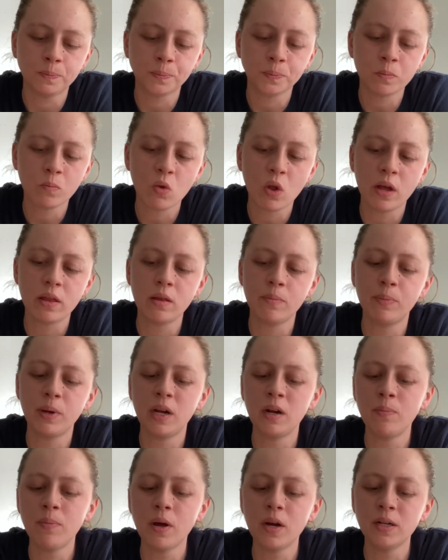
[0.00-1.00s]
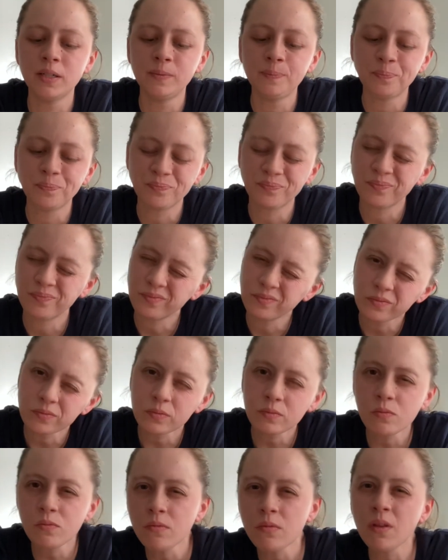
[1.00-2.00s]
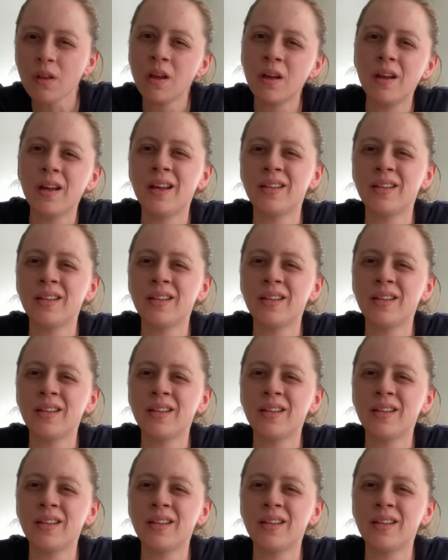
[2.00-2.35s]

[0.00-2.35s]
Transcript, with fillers: And the peanut butter, it's